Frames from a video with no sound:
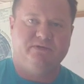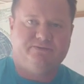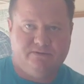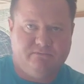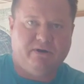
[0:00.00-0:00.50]

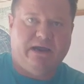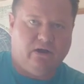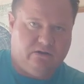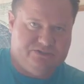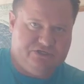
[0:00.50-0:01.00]
into
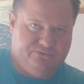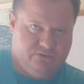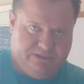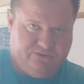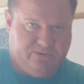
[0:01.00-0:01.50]
biology
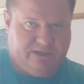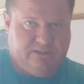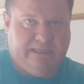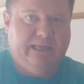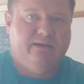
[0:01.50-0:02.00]
really
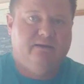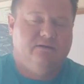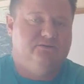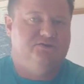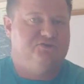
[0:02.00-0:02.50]
quickly,
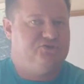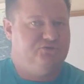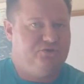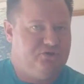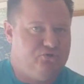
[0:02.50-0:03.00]
just so
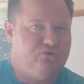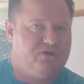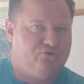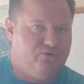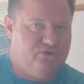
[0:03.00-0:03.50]
that you
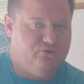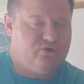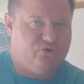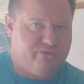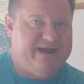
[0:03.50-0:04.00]

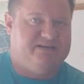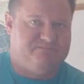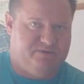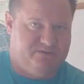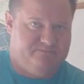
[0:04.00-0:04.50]
can
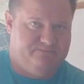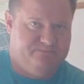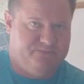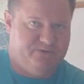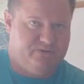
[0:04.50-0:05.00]
grasp it,
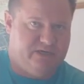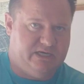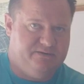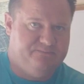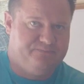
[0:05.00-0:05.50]

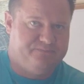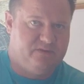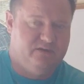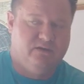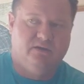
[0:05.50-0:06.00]
okay?
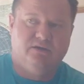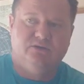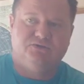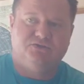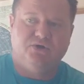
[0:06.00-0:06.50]

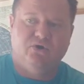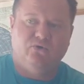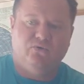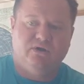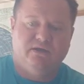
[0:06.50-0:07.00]

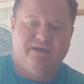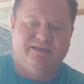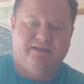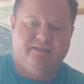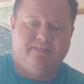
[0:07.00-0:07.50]
So
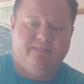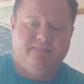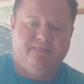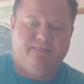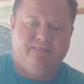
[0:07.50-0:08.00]

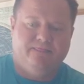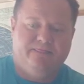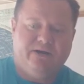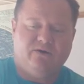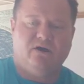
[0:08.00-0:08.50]

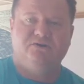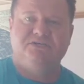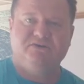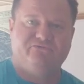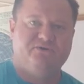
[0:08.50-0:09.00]
there are
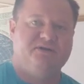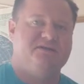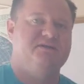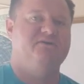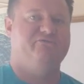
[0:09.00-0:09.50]
different
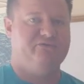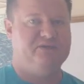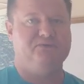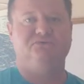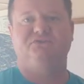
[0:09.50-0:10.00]

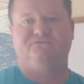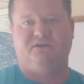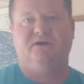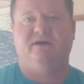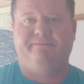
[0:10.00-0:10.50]
fields of
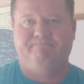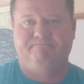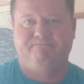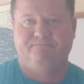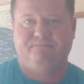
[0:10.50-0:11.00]
time,
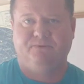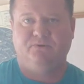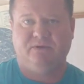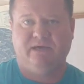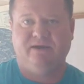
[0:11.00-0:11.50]

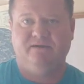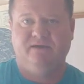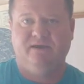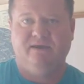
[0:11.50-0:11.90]
okay?